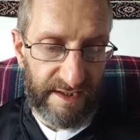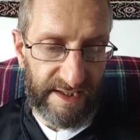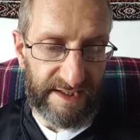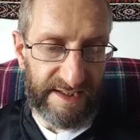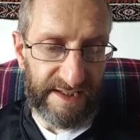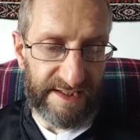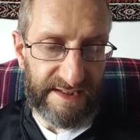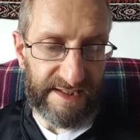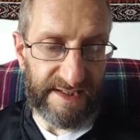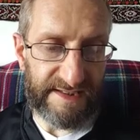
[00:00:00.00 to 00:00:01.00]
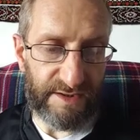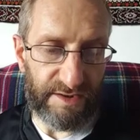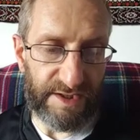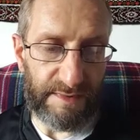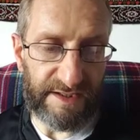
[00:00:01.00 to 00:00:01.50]
Indeed, he is not
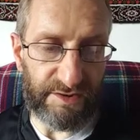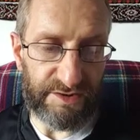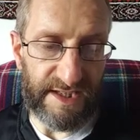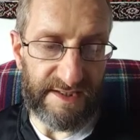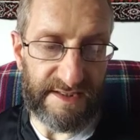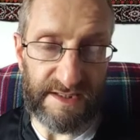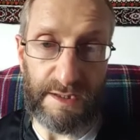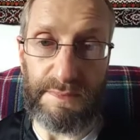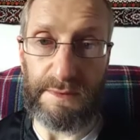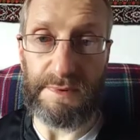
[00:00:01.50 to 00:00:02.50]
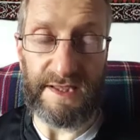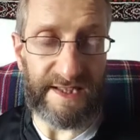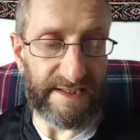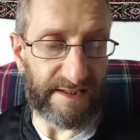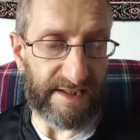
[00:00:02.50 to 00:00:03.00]
the Michael Jackson that people
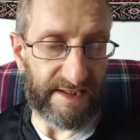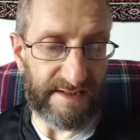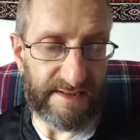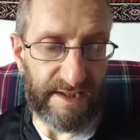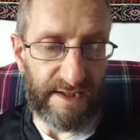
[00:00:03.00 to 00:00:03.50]
idolise,